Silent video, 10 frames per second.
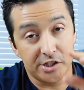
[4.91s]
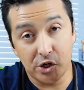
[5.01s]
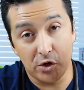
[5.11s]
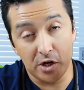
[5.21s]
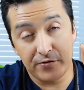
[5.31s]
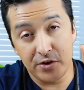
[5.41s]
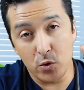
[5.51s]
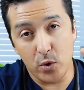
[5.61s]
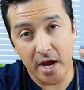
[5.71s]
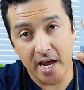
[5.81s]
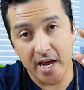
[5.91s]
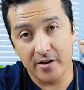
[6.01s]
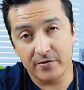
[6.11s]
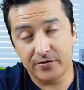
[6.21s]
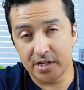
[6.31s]
So if you
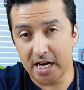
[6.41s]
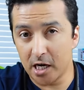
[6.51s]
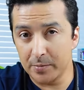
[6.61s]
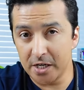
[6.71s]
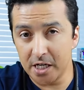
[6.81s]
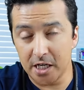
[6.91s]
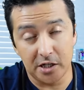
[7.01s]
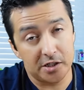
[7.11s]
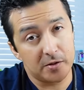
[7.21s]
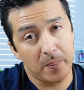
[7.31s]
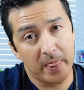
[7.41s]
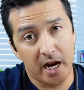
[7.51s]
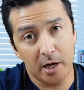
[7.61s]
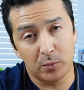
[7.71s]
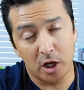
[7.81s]
have diabetes,
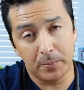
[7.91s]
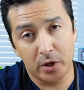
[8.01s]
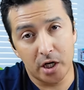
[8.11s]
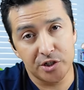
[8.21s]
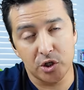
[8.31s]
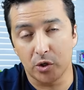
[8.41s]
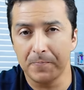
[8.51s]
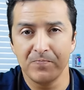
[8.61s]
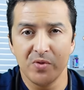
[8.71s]
high blood pressure,